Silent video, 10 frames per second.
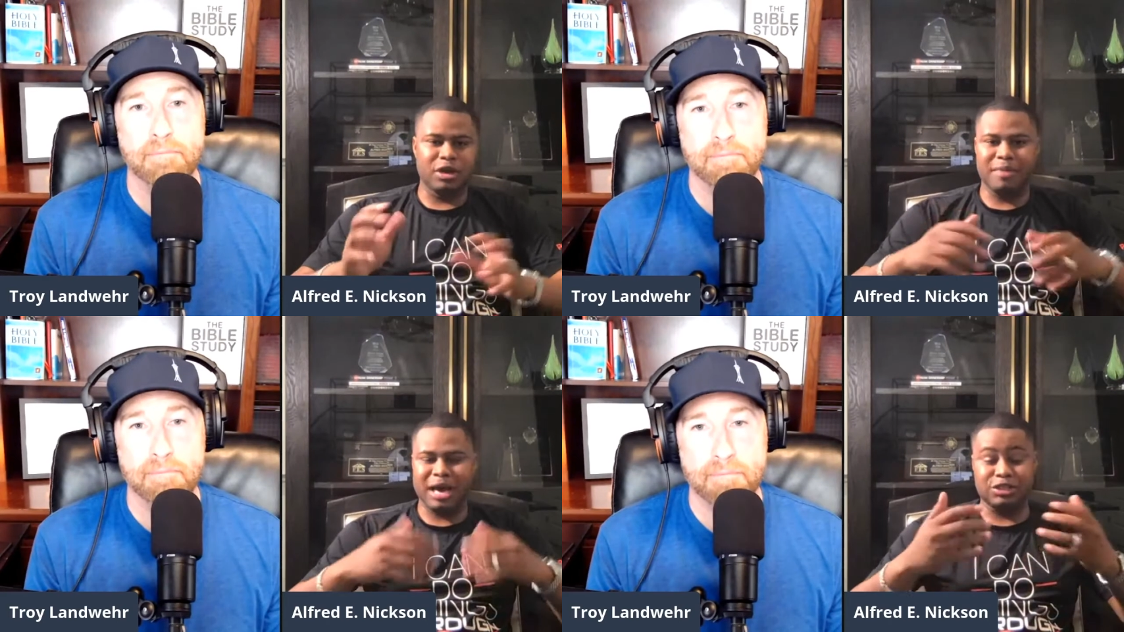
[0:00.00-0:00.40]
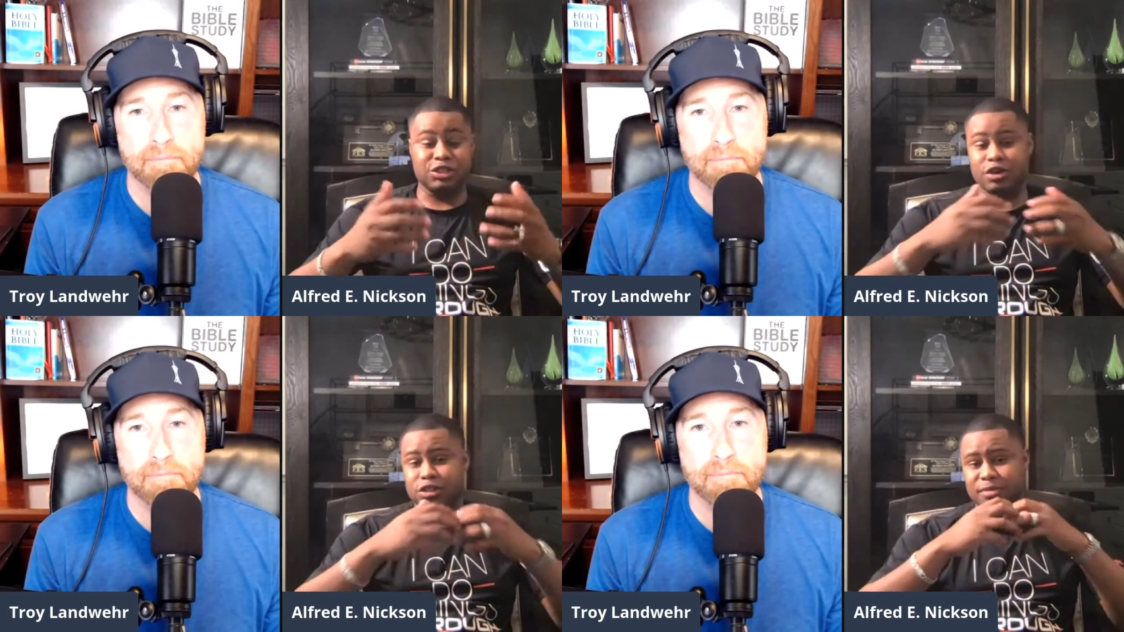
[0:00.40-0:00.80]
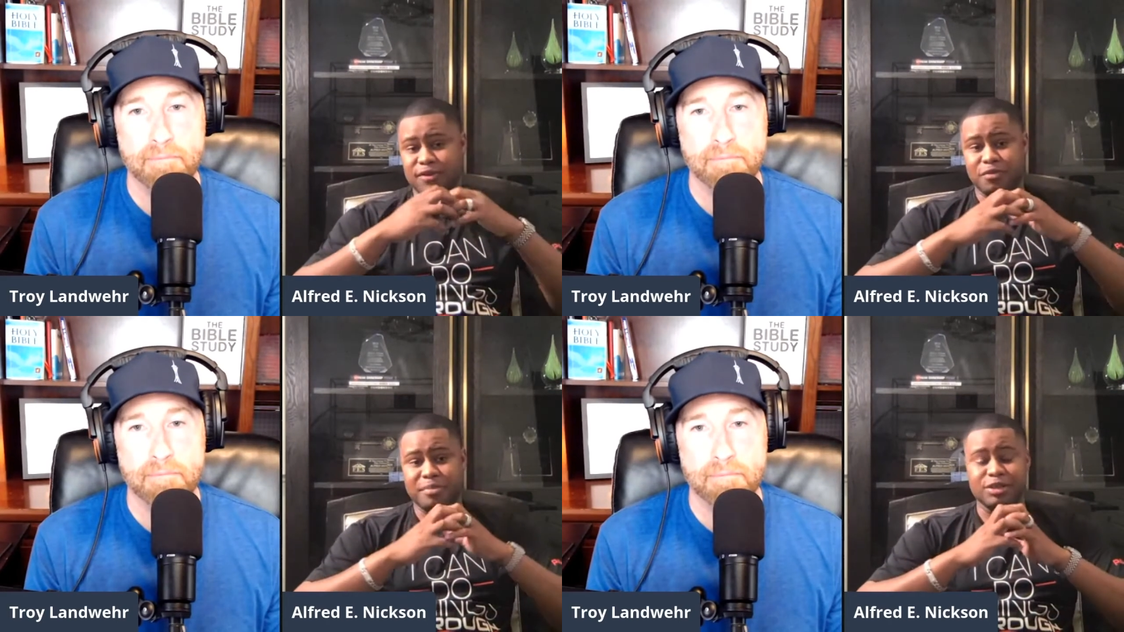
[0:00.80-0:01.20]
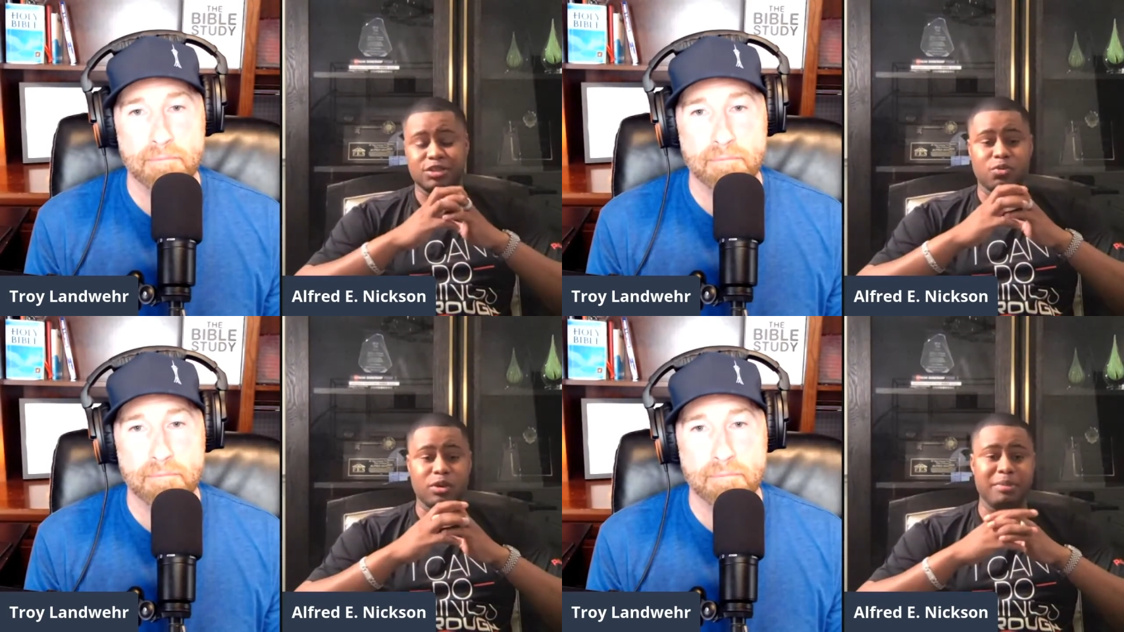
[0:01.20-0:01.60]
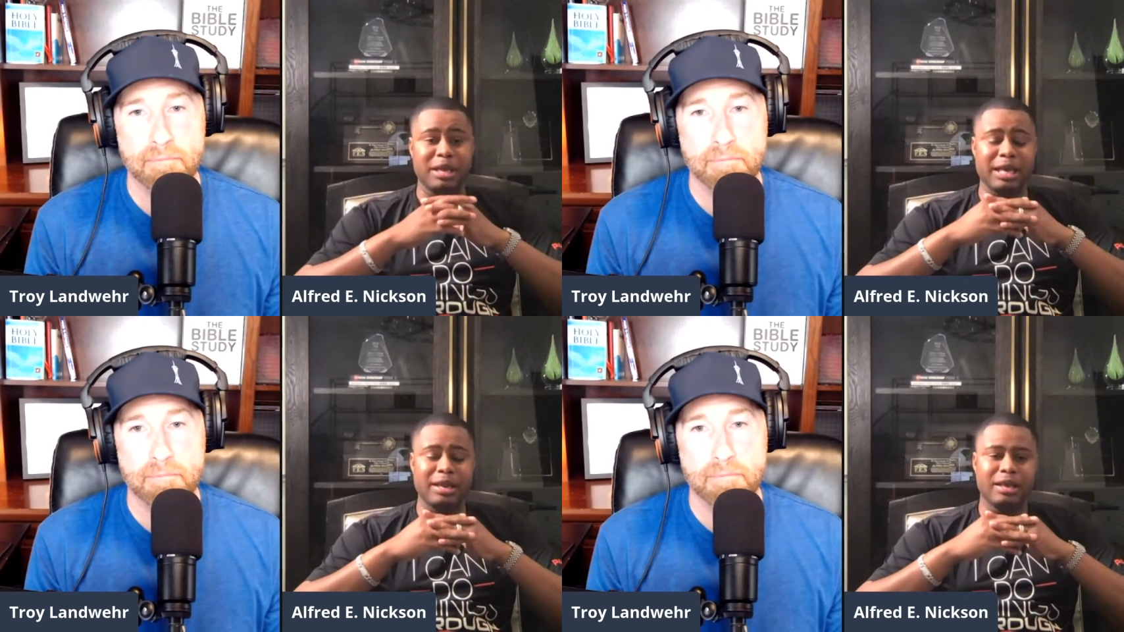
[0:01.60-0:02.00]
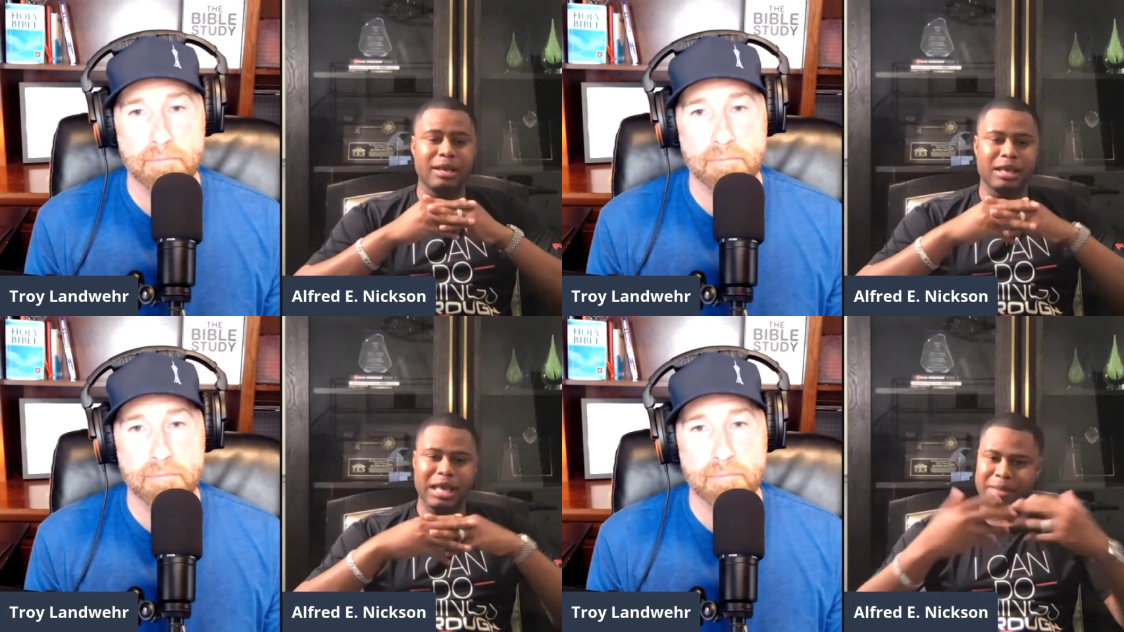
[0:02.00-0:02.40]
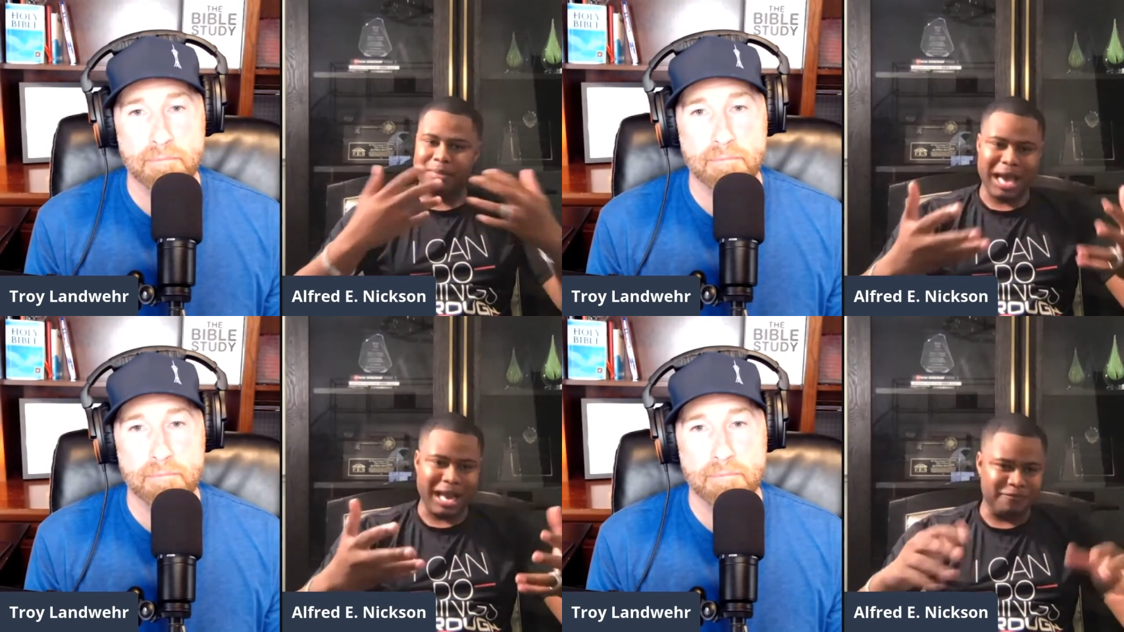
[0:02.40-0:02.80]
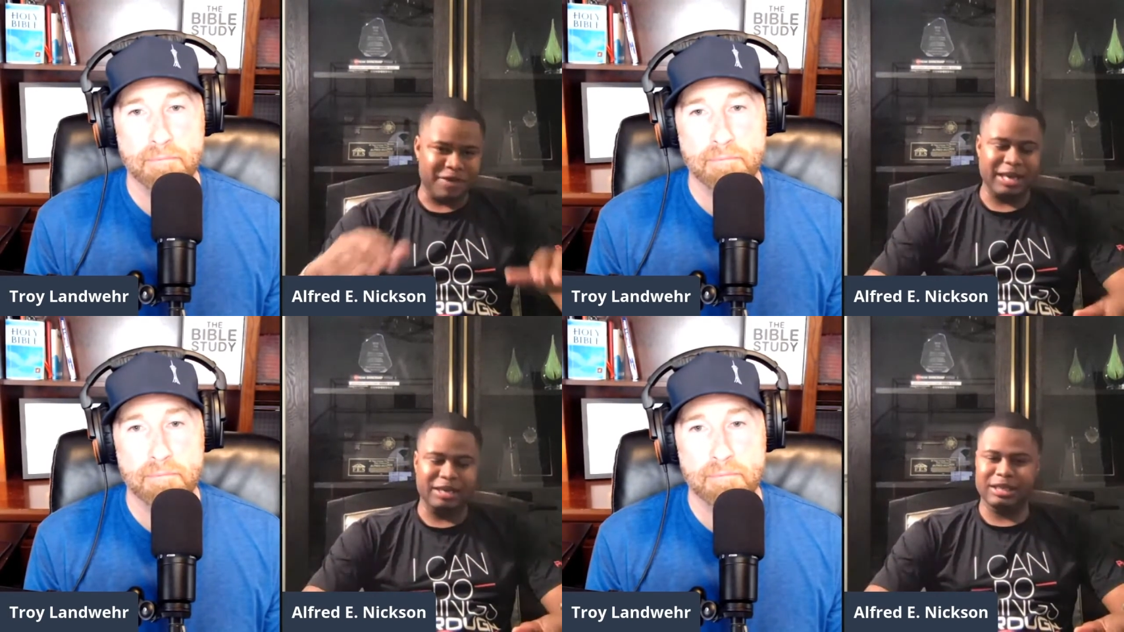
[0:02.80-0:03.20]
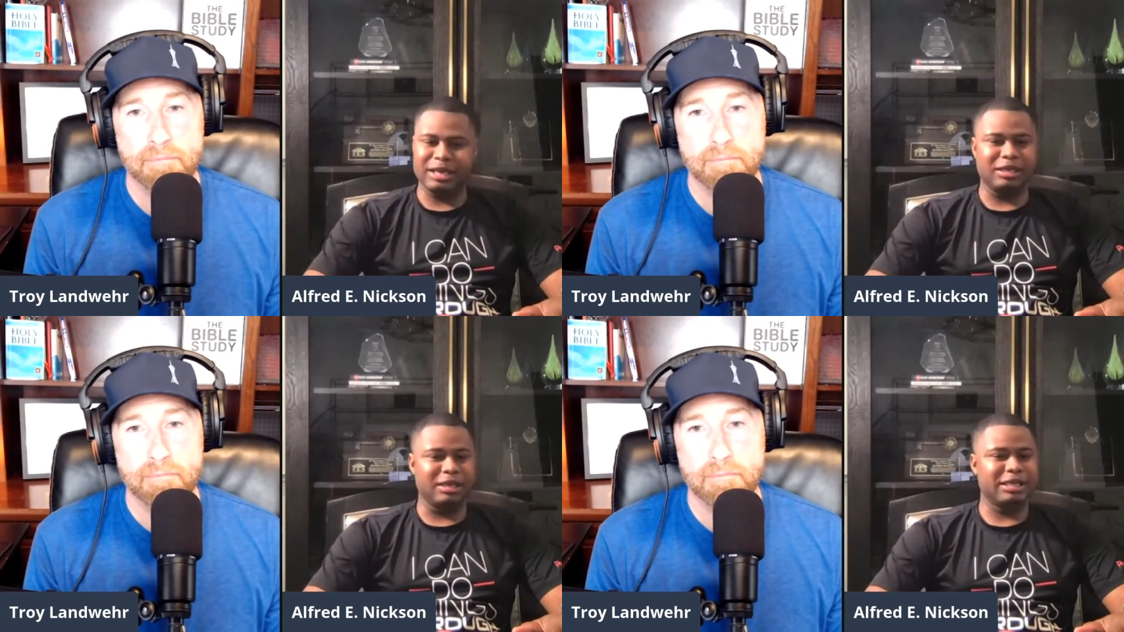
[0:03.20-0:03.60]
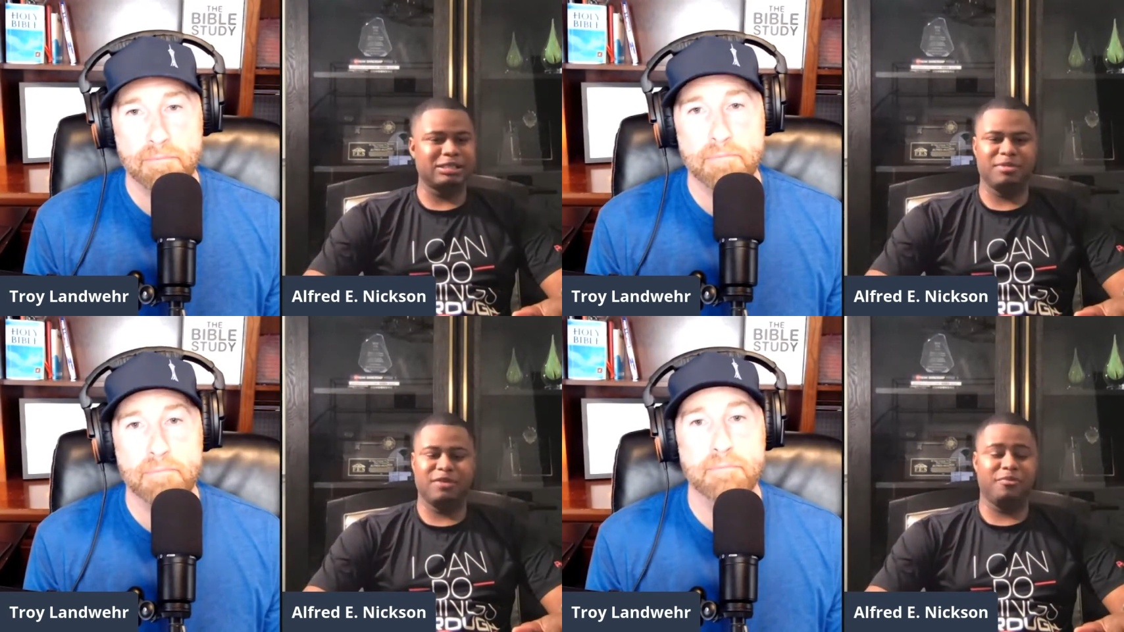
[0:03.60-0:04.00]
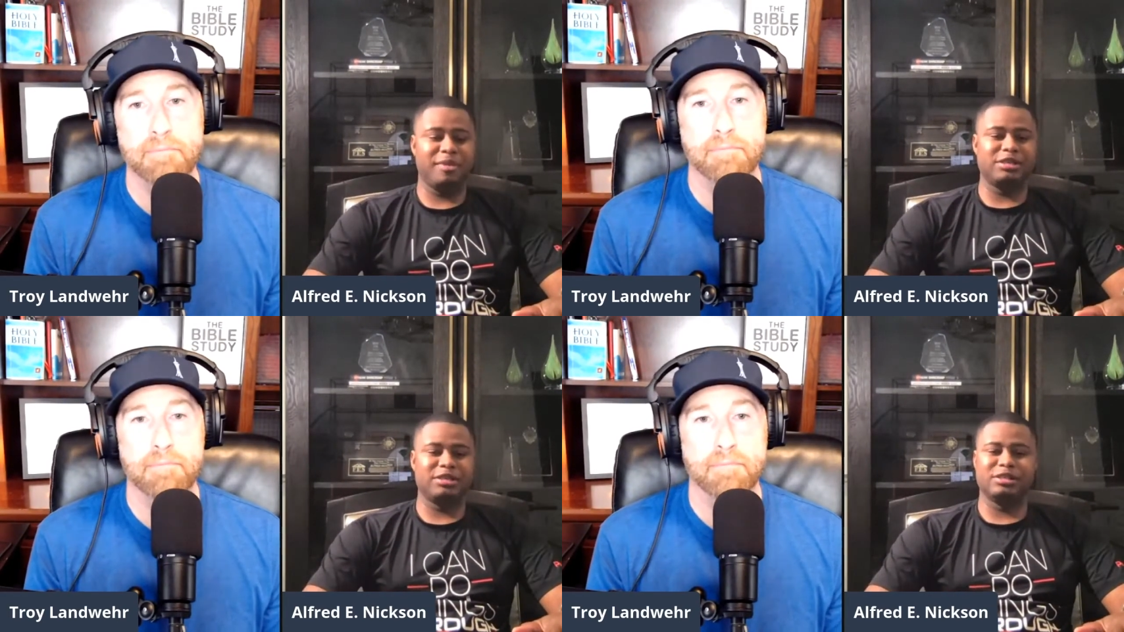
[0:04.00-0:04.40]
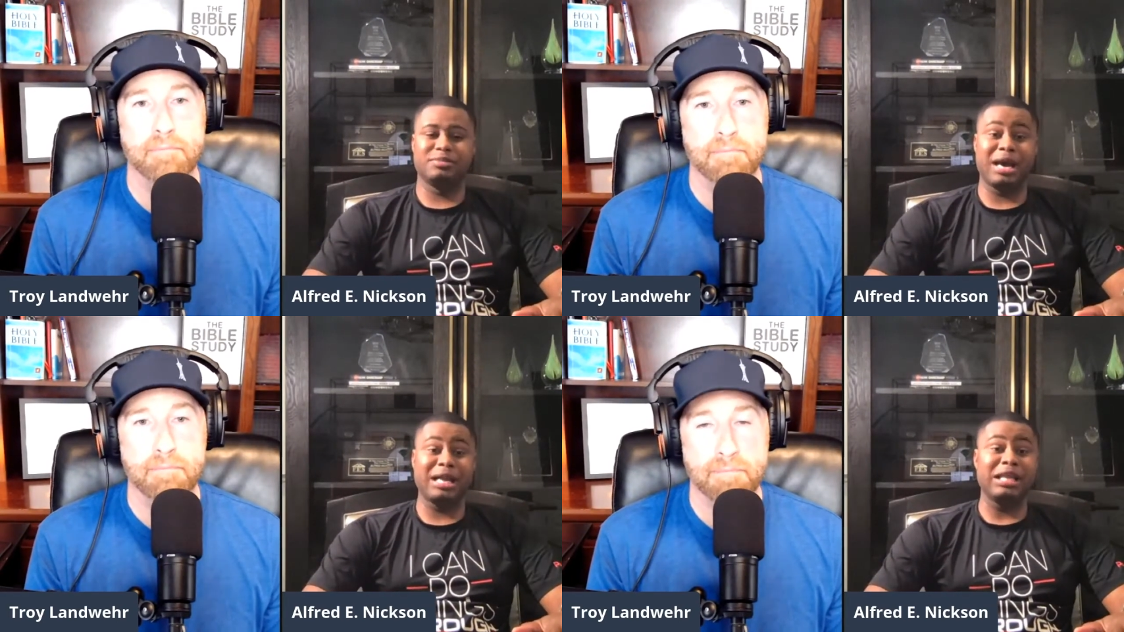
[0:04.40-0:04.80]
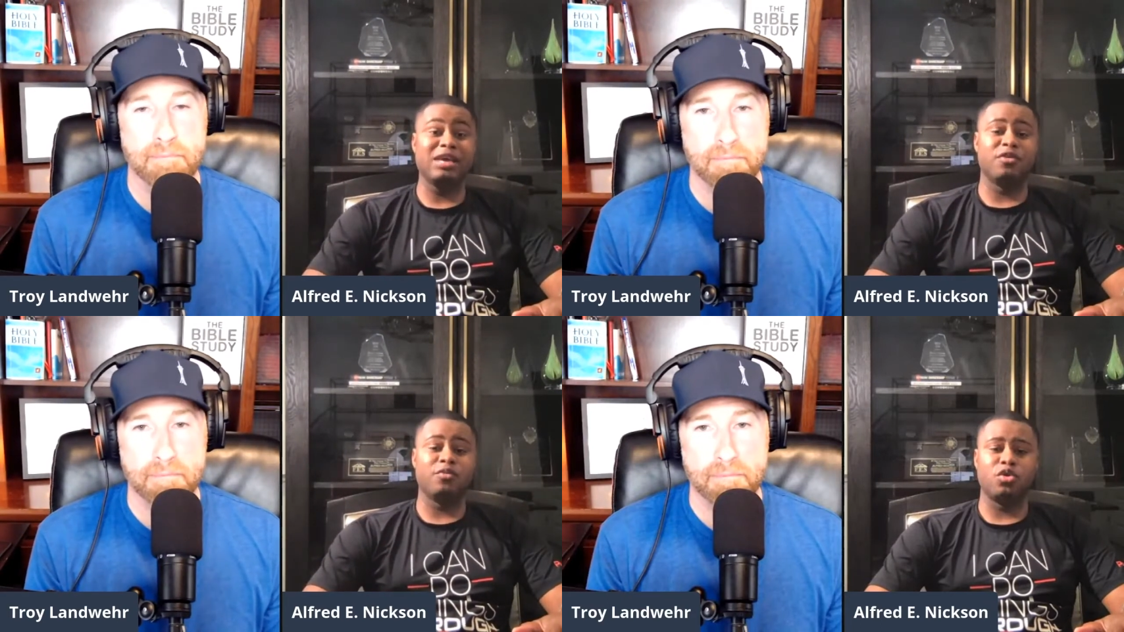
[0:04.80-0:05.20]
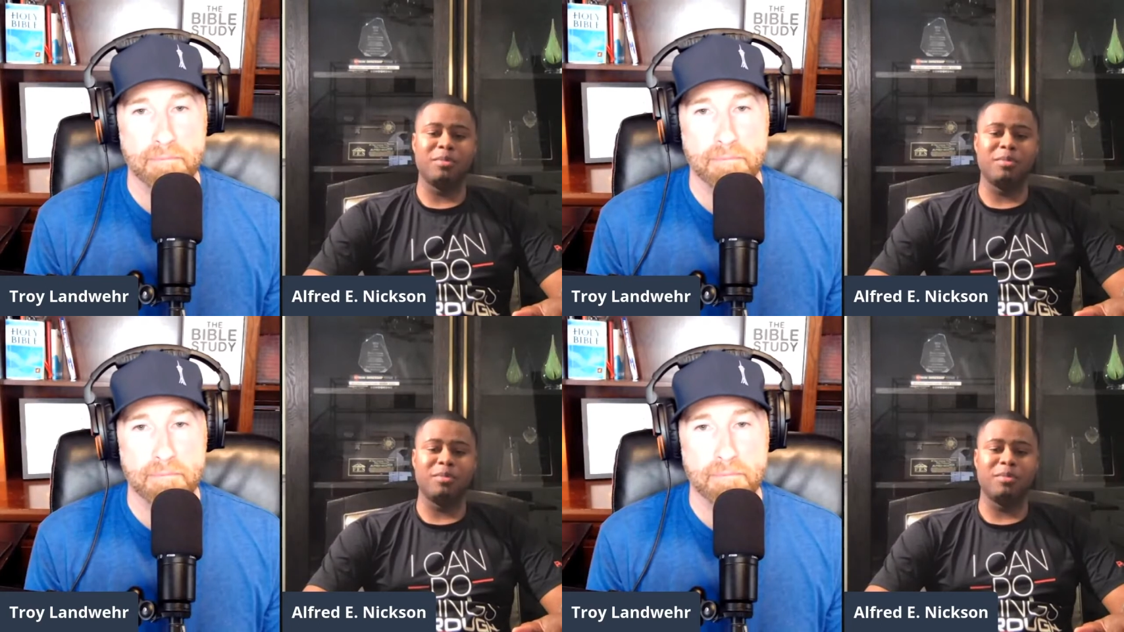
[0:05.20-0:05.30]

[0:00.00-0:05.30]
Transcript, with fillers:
Speaker 1: friend of mine shared some information with me and came, got invited to take a look at some information in somebody's living room.